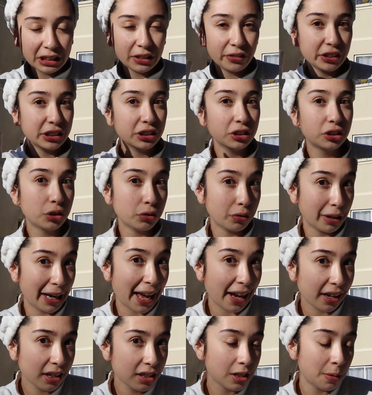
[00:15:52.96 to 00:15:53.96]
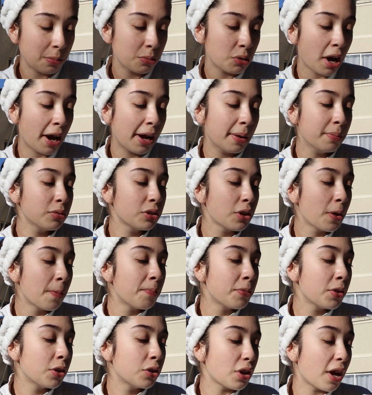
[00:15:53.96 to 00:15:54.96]
it difficult to relax sometimes.
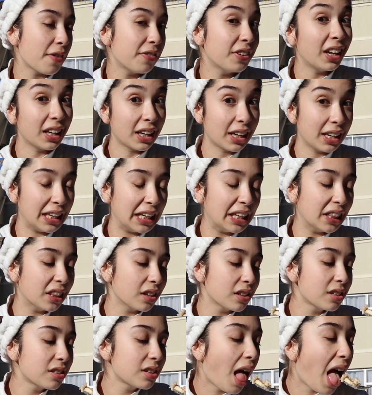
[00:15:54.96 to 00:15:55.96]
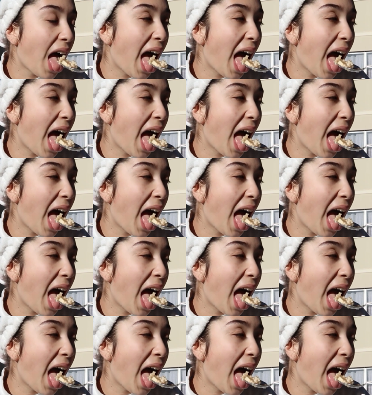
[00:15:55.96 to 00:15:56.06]
So I feel like I need this.